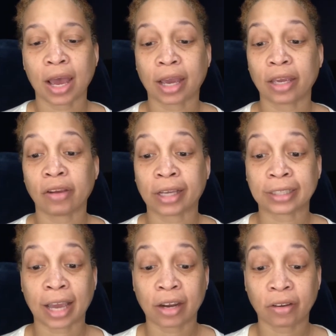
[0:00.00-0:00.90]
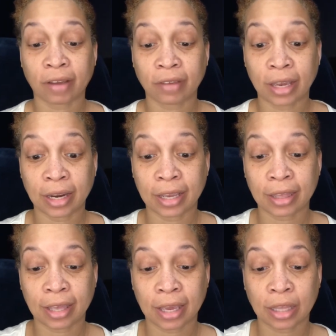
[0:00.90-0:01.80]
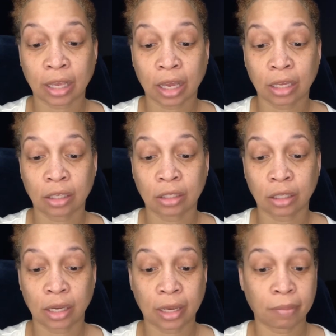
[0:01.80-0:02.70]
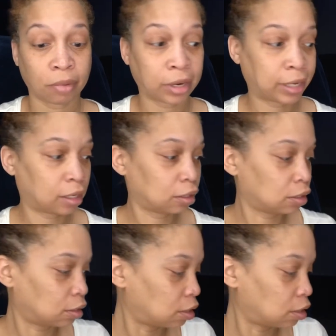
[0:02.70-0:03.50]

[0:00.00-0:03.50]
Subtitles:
You guys, I don't have anything that is name brand.